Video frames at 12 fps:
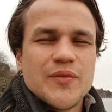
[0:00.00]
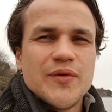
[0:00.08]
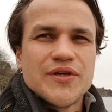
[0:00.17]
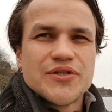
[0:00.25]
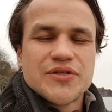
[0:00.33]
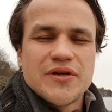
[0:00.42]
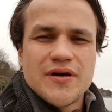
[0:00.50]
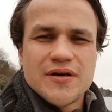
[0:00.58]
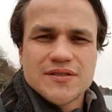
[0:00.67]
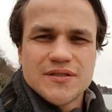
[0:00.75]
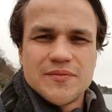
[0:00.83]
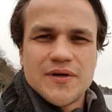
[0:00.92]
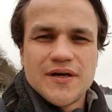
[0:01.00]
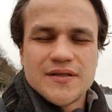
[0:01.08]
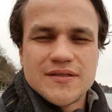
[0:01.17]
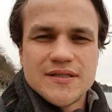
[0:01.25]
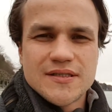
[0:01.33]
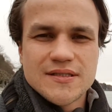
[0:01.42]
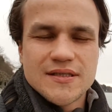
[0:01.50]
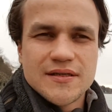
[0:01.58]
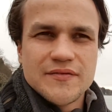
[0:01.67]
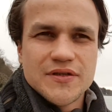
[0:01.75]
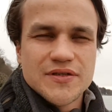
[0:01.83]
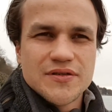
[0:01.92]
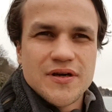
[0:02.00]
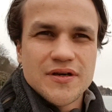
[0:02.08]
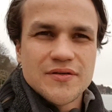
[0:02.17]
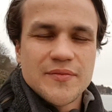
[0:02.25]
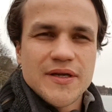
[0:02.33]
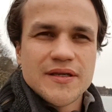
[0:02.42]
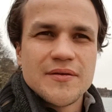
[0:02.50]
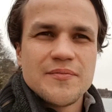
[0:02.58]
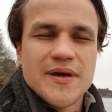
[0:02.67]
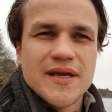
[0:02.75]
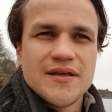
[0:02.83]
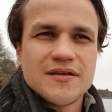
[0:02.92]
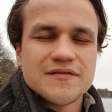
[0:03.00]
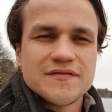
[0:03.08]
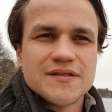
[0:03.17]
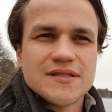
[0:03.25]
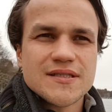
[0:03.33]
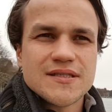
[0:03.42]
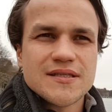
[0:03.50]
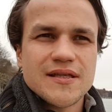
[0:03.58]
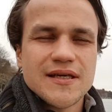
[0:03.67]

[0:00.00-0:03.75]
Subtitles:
which talks about this and which documented many of this.